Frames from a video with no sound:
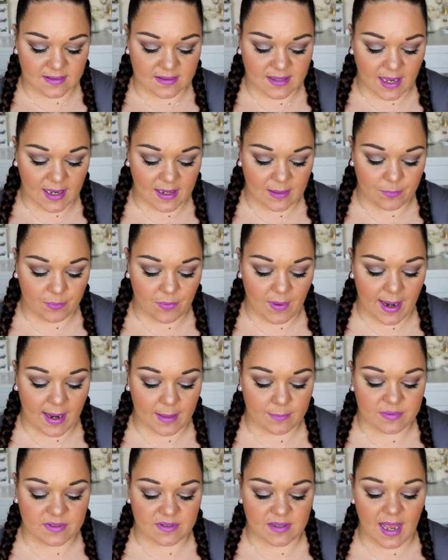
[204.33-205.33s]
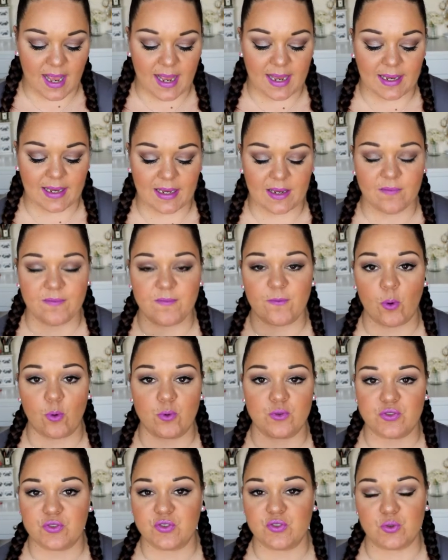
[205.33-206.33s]
say, perhaps a
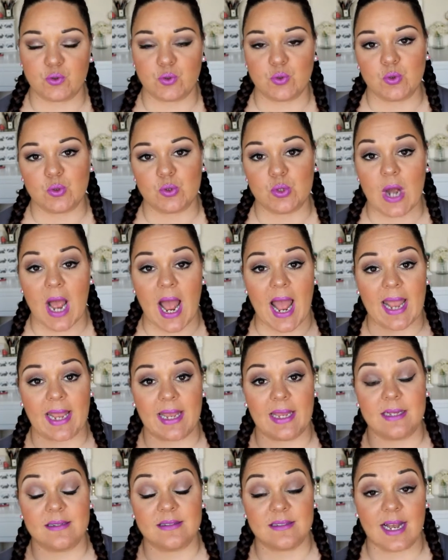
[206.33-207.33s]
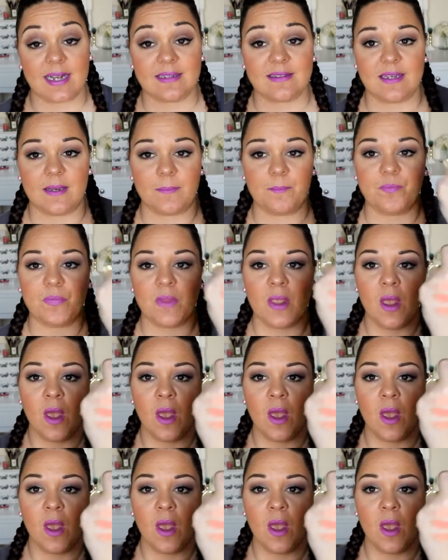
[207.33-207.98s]
Frost or a Satin.